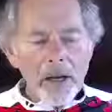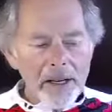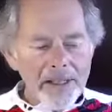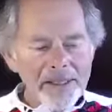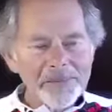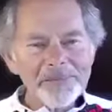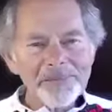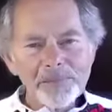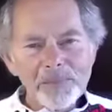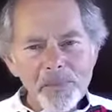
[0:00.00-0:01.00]

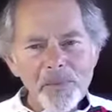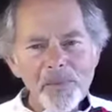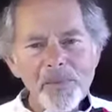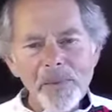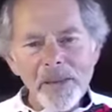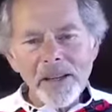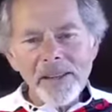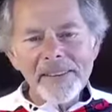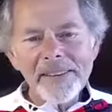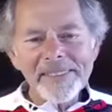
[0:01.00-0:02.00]
Yes, hold on
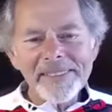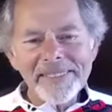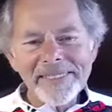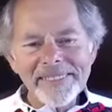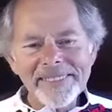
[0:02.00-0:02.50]
to the freaking